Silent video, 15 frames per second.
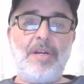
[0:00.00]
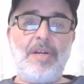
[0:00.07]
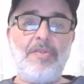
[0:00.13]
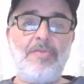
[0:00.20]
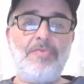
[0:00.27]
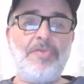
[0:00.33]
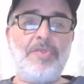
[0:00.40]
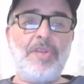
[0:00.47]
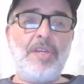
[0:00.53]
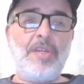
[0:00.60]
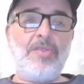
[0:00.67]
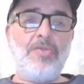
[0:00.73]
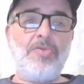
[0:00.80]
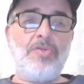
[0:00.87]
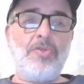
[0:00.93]
I don't
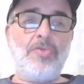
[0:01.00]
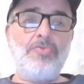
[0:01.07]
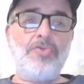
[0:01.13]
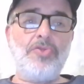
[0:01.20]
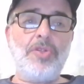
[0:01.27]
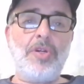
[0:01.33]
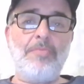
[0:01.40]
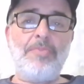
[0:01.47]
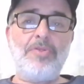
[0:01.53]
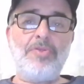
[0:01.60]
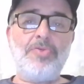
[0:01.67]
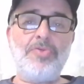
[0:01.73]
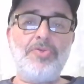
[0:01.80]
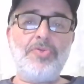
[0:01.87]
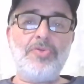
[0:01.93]
think that those
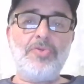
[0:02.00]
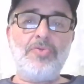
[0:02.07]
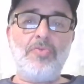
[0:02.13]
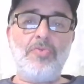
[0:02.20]
numbers